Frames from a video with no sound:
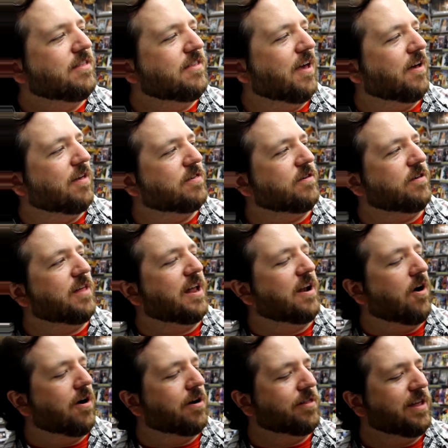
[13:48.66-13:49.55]
tells you
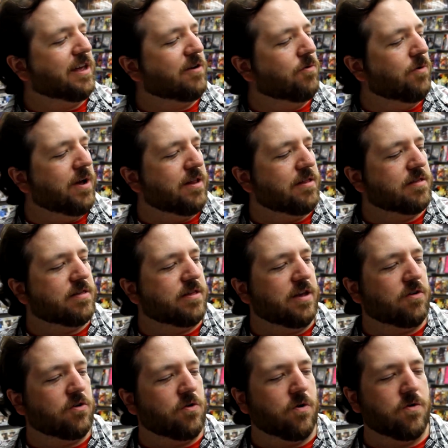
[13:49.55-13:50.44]
that Harley Quinn's
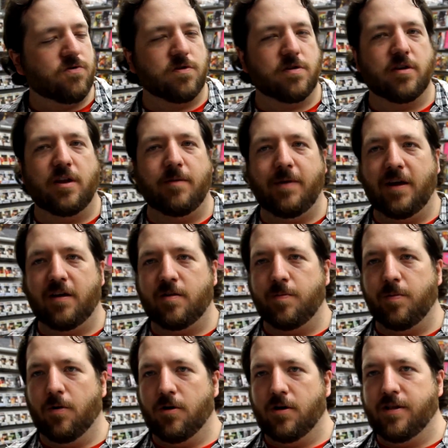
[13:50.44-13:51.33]
Secret Origin is going to be
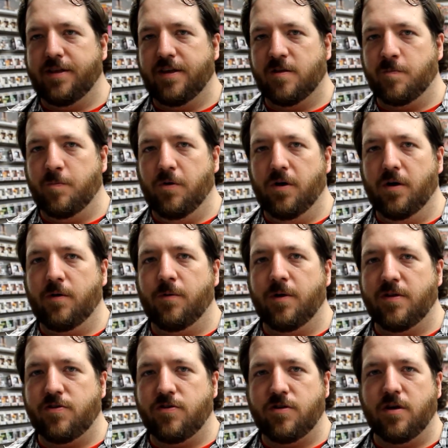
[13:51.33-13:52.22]
explored in this book,
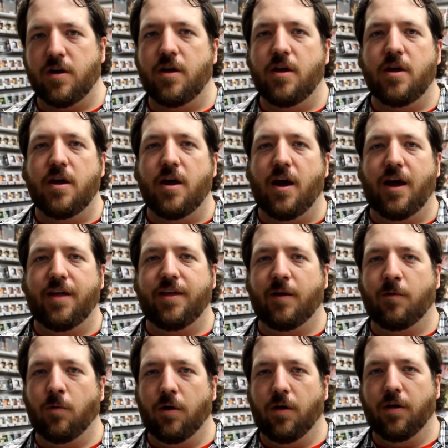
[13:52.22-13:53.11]
which I
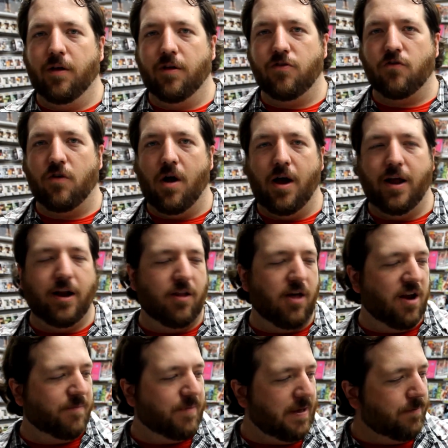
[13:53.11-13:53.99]
think will draw in a
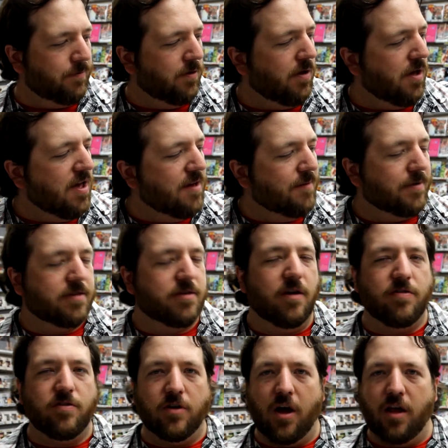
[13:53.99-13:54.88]
lot of people. It's
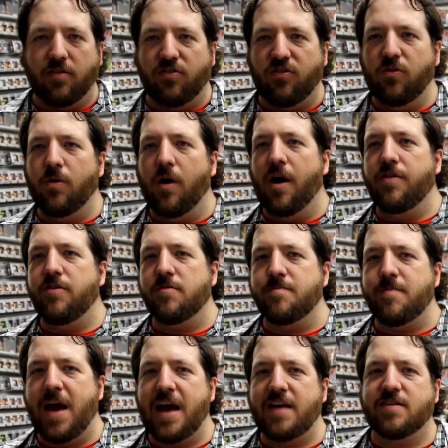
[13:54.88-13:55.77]
also got two other
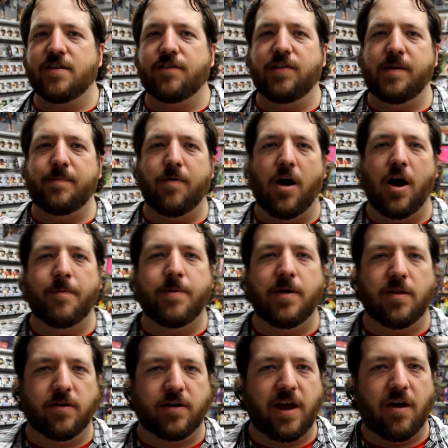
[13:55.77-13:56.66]
massively
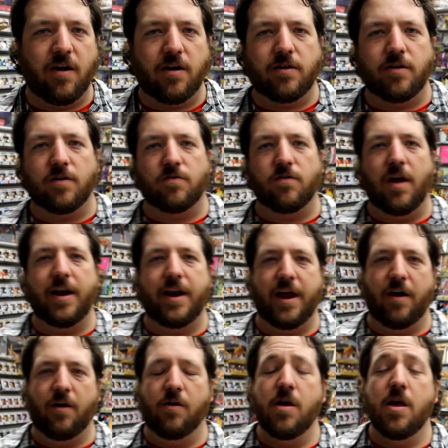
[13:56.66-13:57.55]
popular characters right
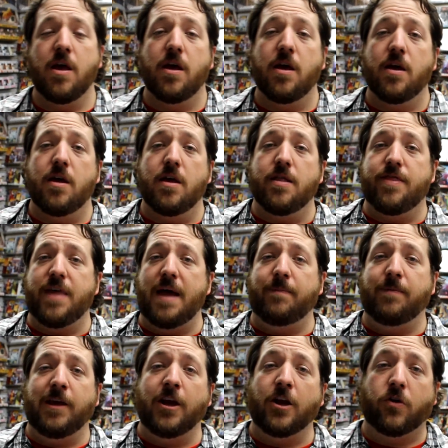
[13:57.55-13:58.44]
now,
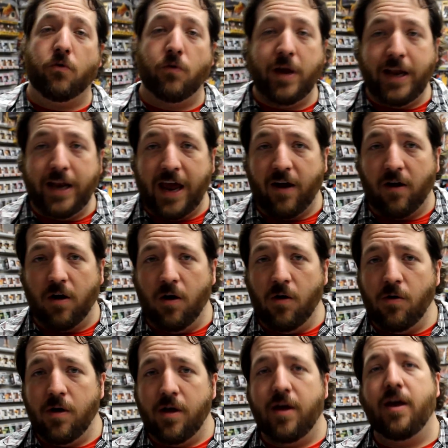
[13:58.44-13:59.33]
that being Green
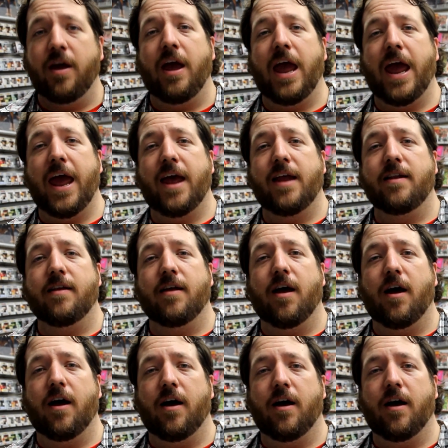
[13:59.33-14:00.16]
Arrow and